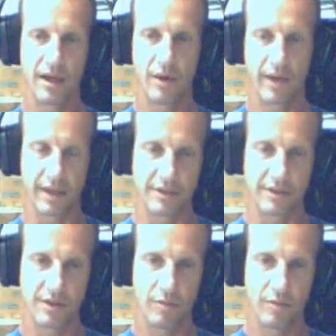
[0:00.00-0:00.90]
Okay,
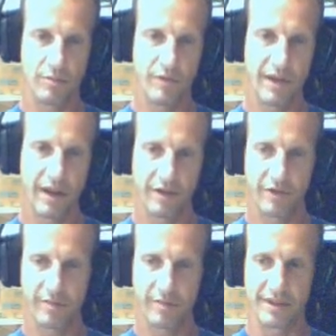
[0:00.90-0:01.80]
so moving
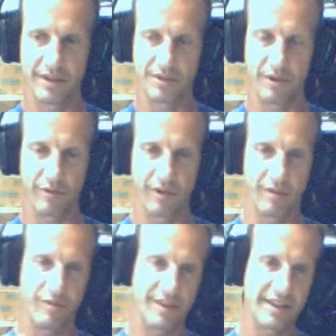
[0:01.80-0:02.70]
on from the sort
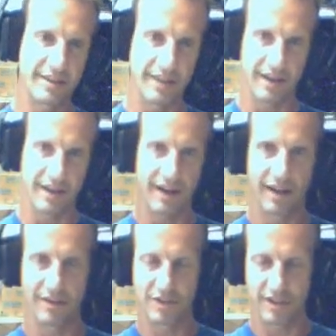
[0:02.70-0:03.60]
of physics and
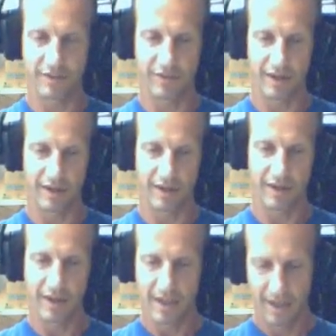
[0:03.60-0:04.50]
ecology of
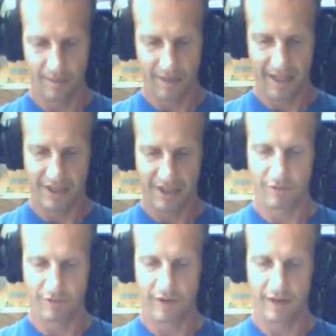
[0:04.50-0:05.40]
the
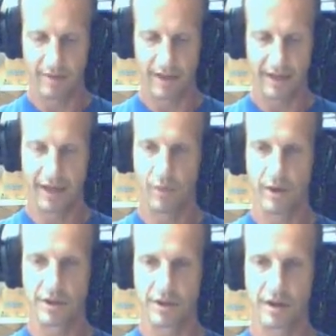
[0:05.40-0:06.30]
pelagic environment, I now
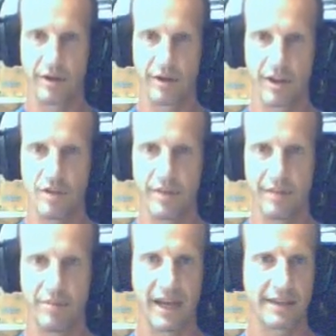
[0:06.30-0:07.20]
want to talk about
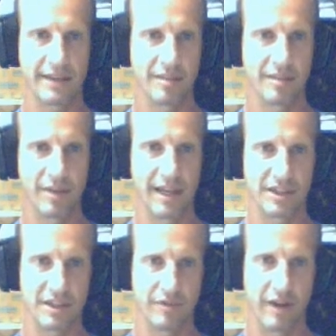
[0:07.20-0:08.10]
human impacts to the
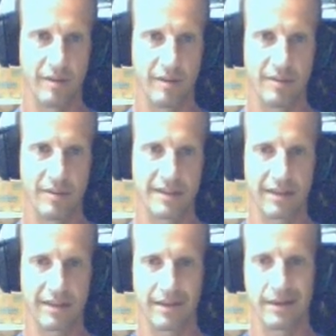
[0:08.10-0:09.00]
pelagic environment.
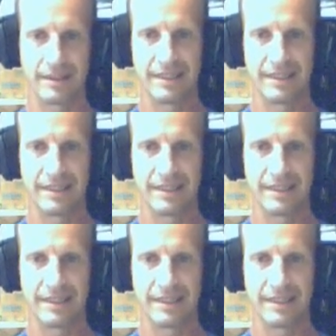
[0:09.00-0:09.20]
Basically, the